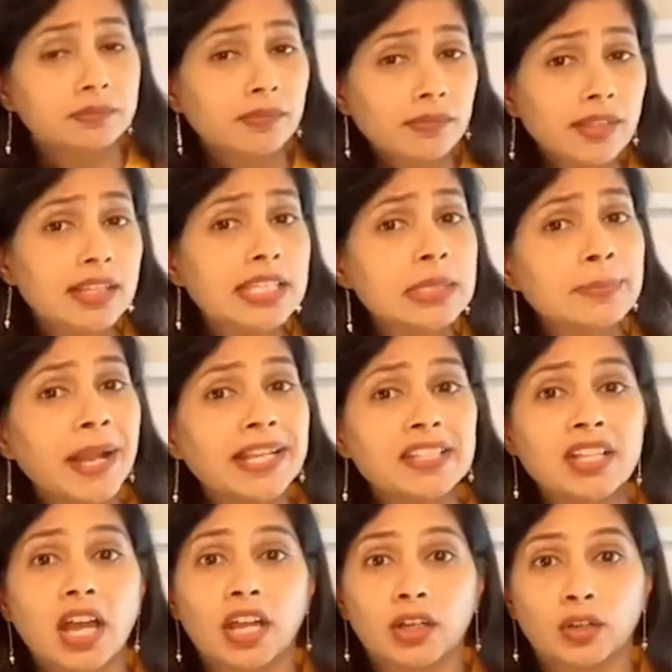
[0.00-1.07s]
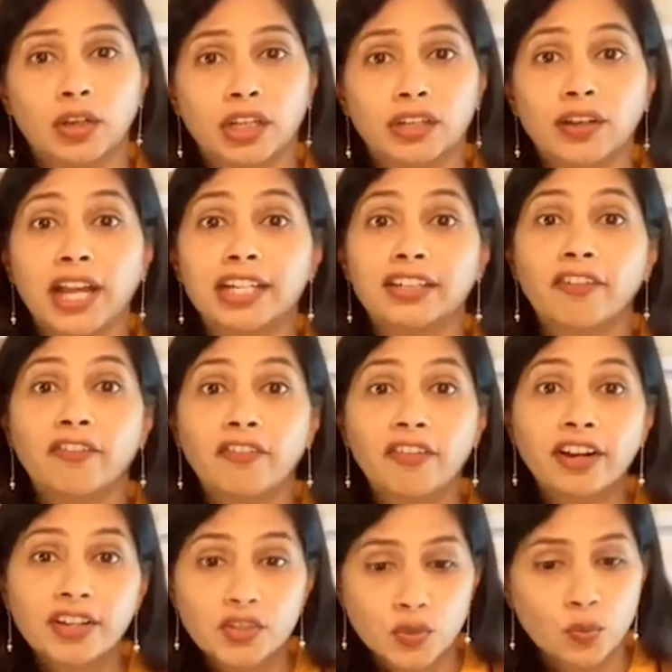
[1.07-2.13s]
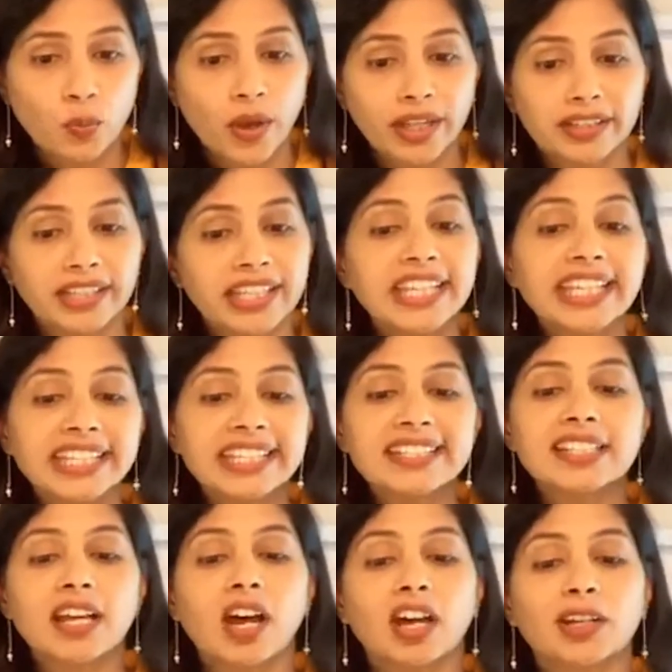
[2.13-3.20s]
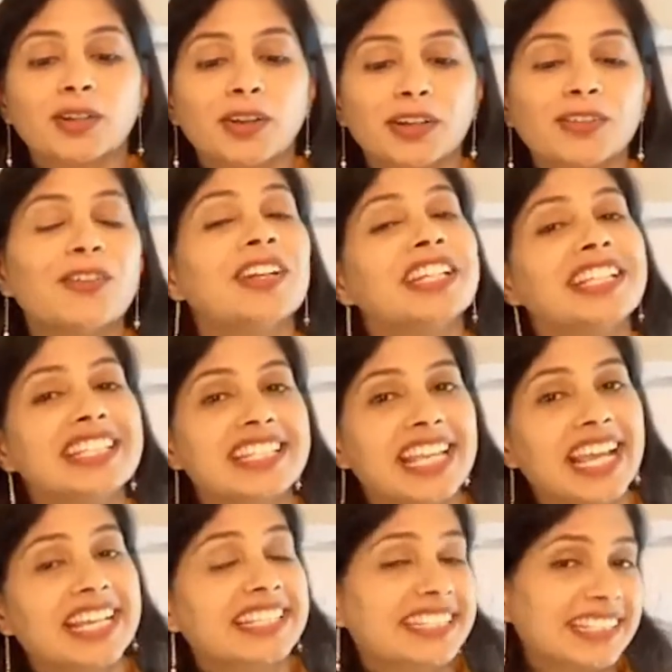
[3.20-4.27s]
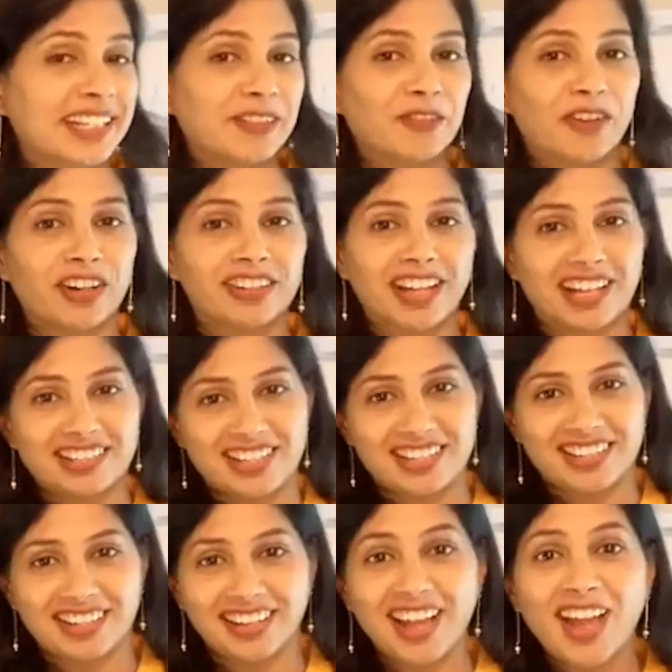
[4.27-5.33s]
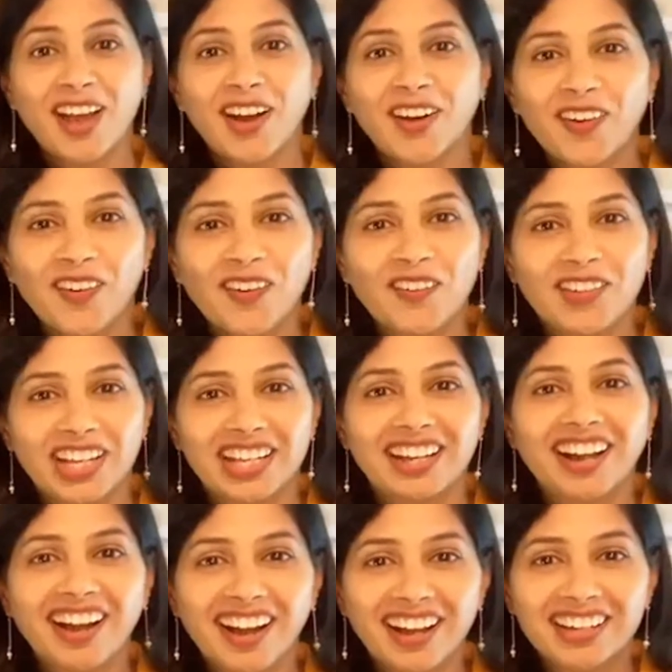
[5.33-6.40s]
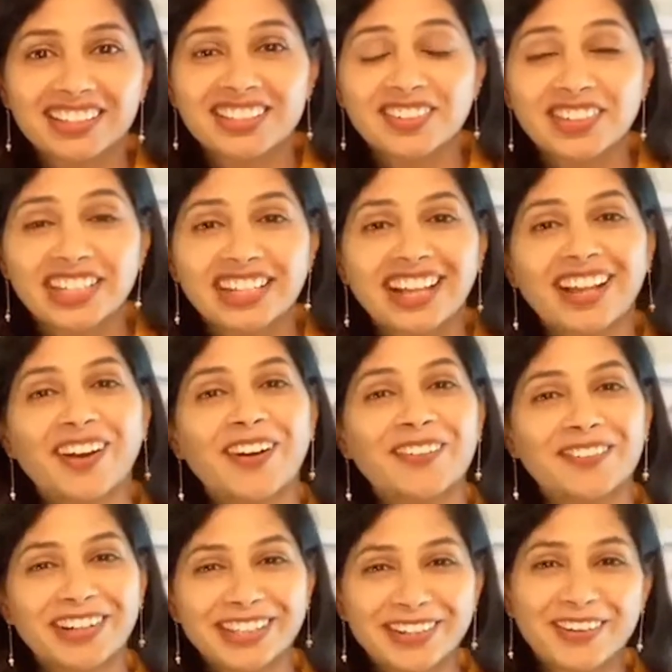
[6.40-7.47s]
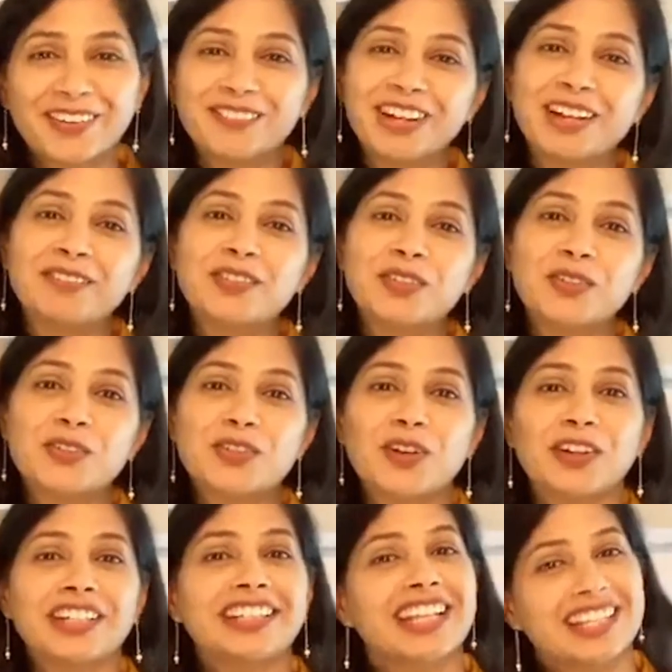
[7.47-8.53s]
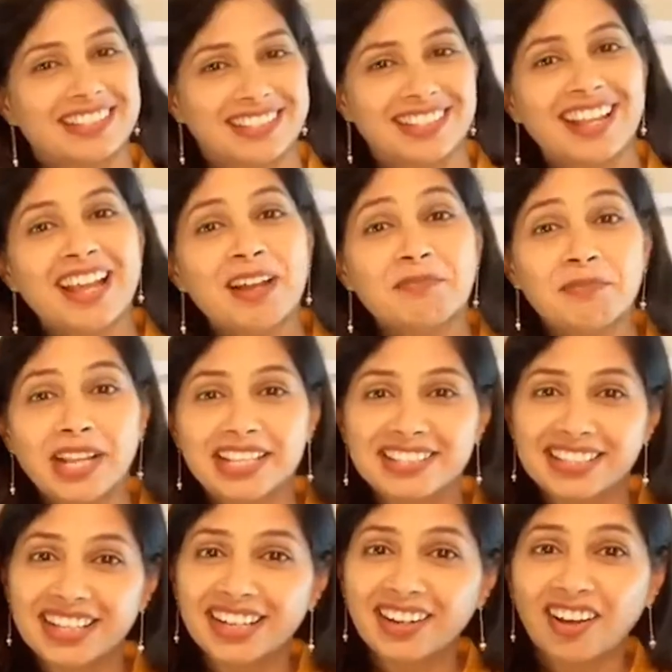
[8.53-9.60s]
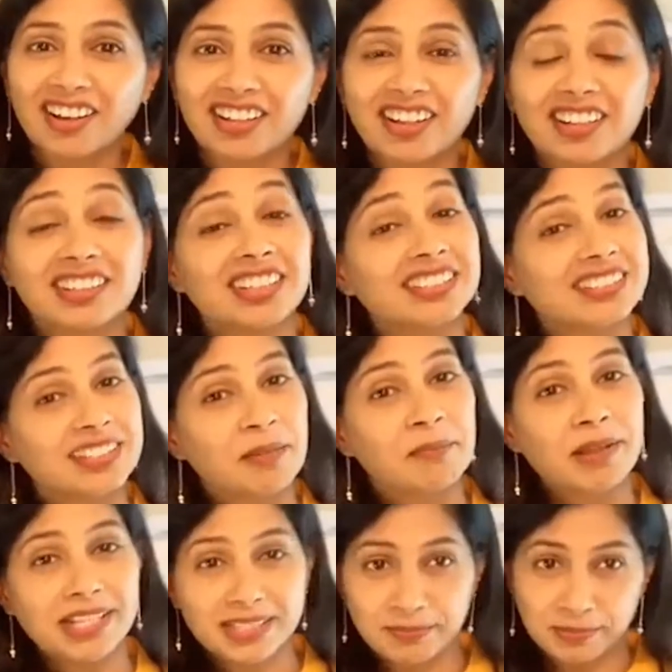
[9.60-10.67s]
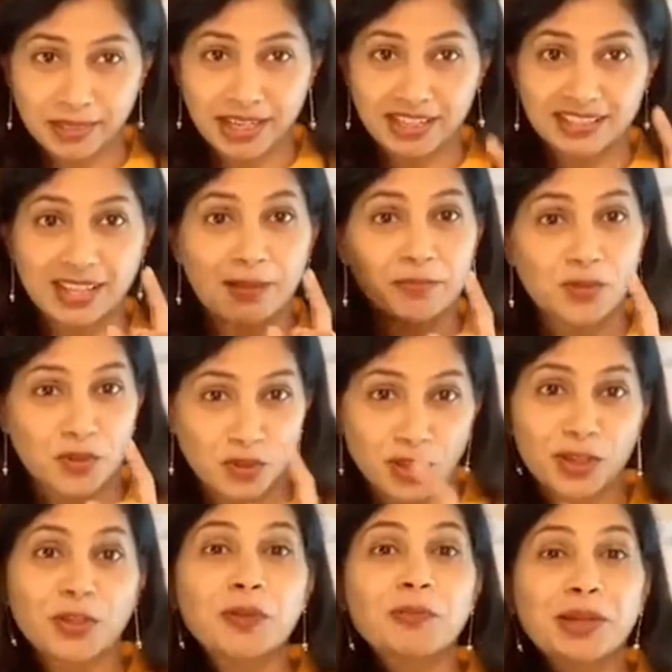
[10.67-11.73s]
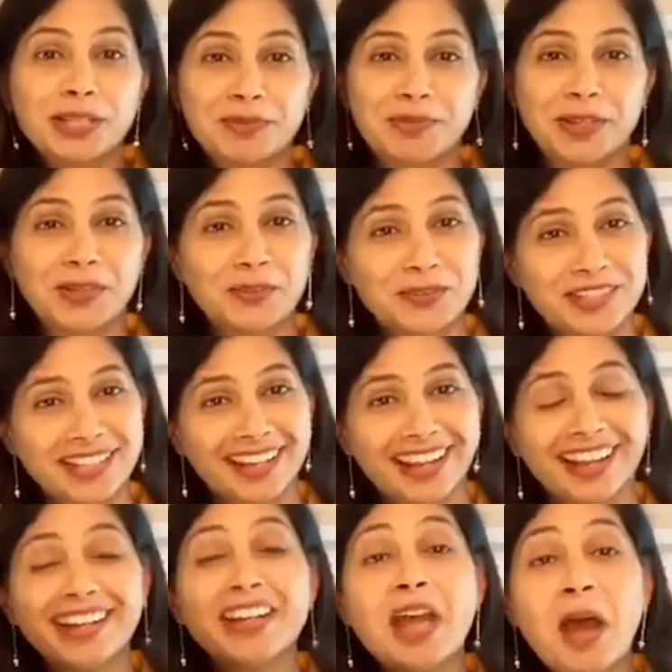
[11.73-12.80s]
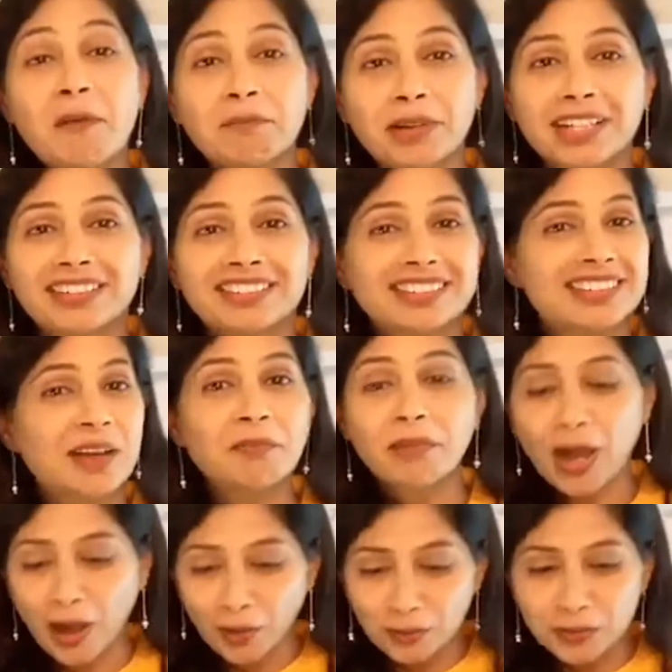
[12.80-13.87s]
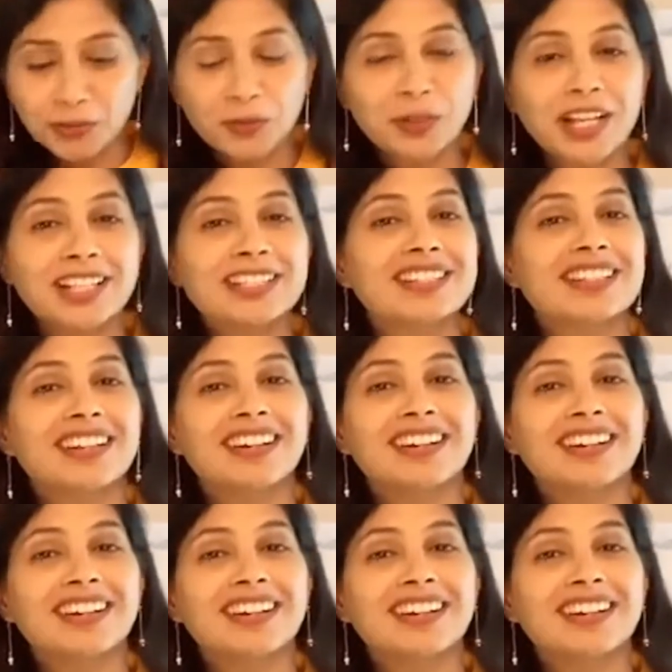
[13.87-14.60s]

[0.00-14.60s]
spice oregano, and the first one is oregano is excellent for digestion. Oh my god, so did I offend Chroma? I'm so sorry. Yes, Mexican oregano is the best, because I'm sure you must be using it, but somehow today's